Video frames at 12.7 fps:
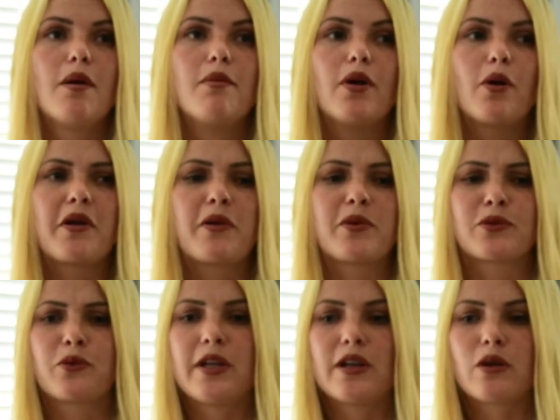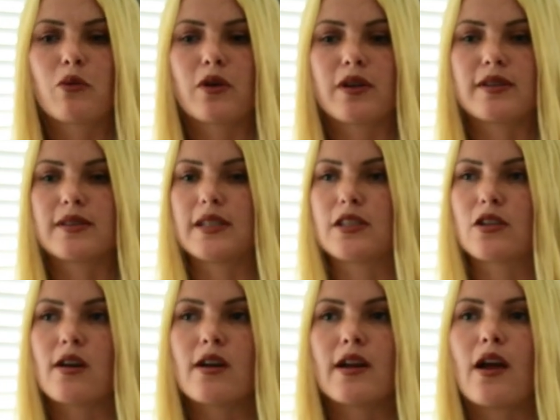But what was weird was it
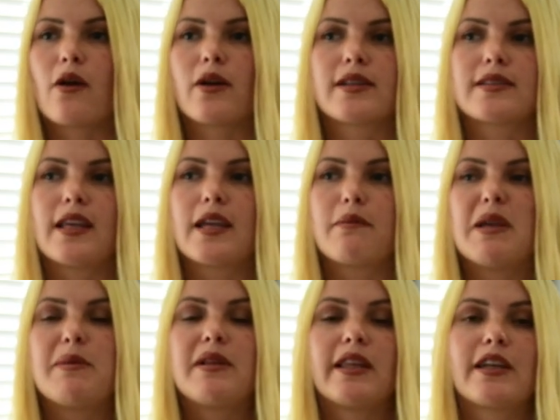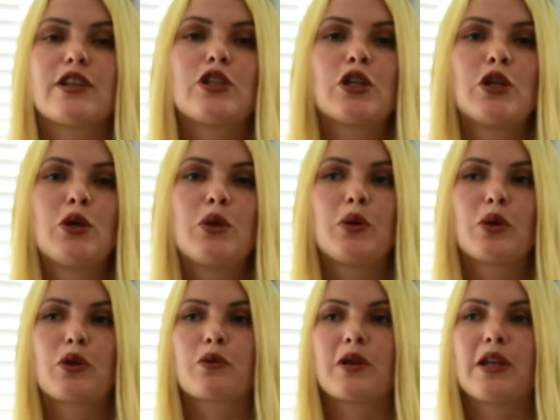started out as like maybe like 2,
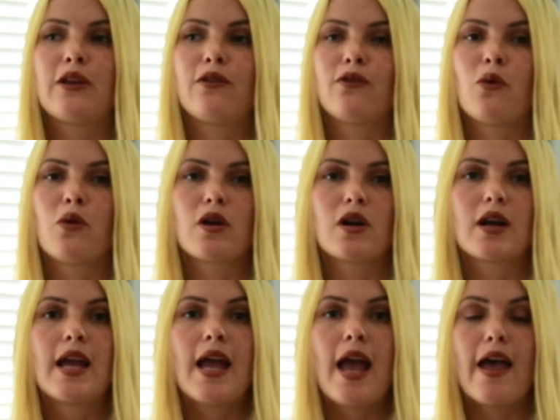3, 4,